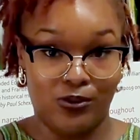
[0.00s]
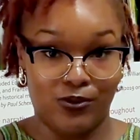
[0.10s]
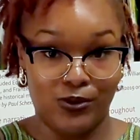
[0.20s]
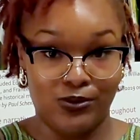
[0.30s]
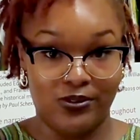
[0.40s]

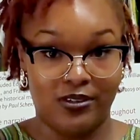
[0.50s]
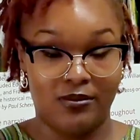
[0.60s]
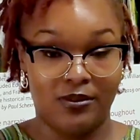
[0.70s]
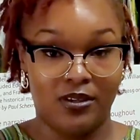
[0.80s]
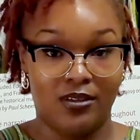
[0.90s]
arose.
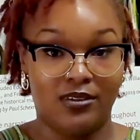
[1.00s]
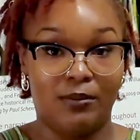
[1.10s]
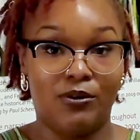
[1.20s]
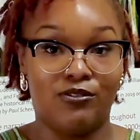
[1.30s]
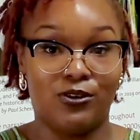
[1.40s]

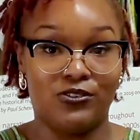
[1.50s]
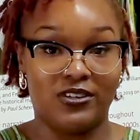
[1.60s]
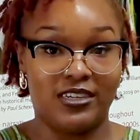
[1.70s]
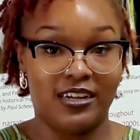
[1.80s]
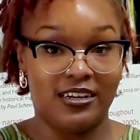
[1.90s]
Some of those
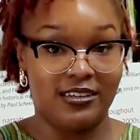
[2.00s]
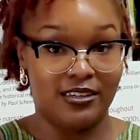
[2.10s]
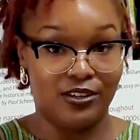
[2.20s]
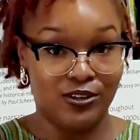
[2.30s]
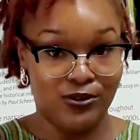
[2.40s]
facilities
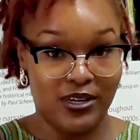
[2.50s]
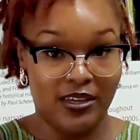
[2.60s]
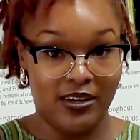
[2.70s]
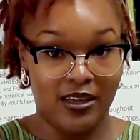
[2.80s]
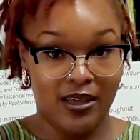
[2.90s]

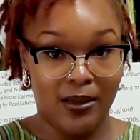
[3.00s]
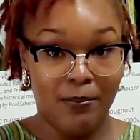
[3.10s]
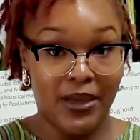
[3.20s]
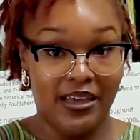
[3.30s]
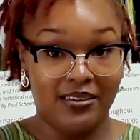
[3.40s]

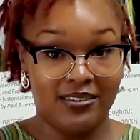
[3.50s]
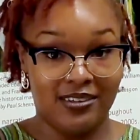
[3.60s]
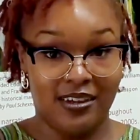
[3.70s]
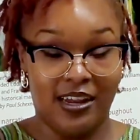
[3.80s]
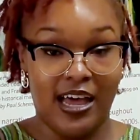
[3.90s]
included
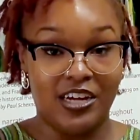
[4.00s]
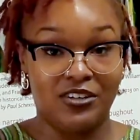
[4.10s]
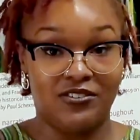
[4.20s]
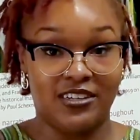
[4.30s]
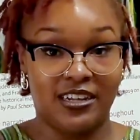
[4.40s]
banks, lodging
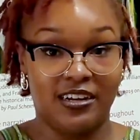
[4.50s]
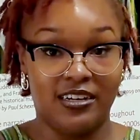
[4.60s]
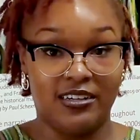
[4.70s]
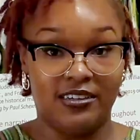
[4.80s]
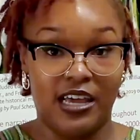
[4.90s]

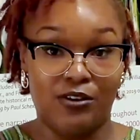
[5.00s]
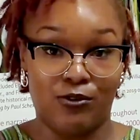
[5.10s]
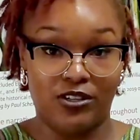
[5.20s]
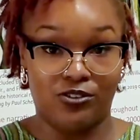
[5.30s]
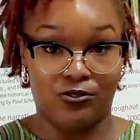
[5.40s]
facilities, and
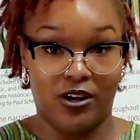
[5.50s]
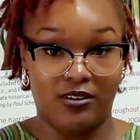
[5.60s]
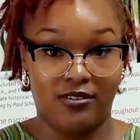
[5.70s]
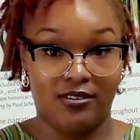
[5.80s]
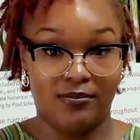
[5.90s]

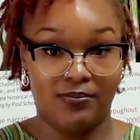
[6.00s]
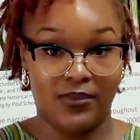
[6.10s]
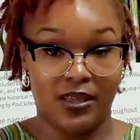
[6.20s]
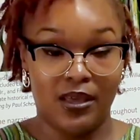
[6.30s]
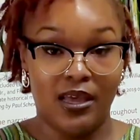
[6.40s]
restaurants.
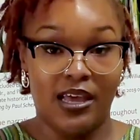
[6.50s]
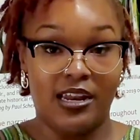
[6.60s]
In